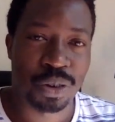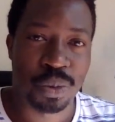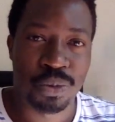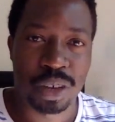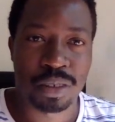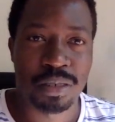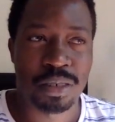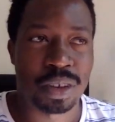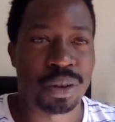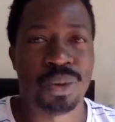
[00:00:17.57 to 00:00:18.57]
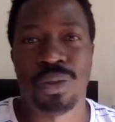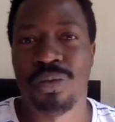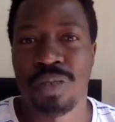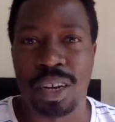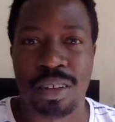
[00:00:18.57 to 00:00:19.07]
objects include
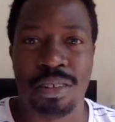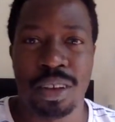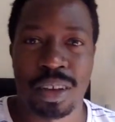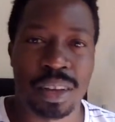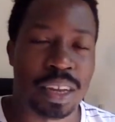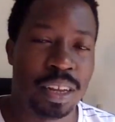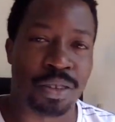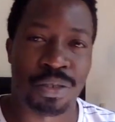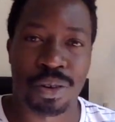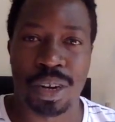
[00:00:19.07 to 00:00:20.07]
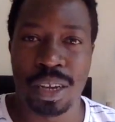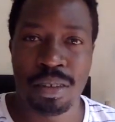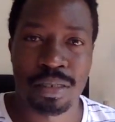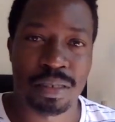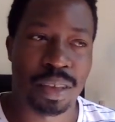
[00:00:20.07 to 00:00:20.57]
furniture,
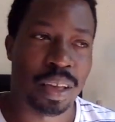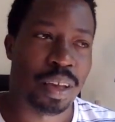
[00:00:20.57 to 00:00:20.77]
electronics,